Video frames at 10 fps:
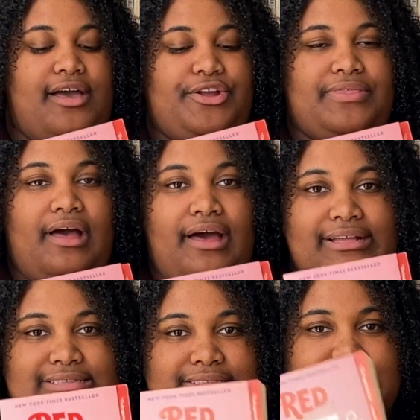your
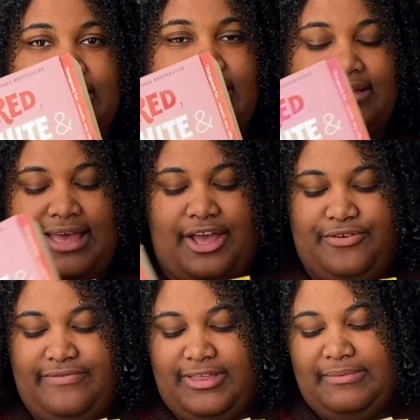thoughts, how you
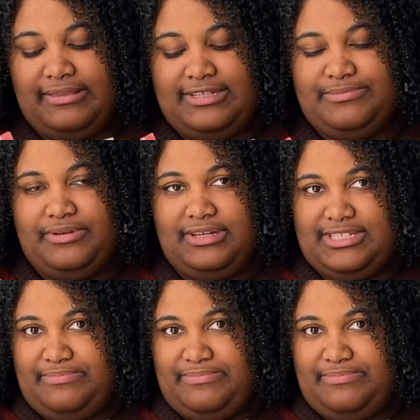feel about these books.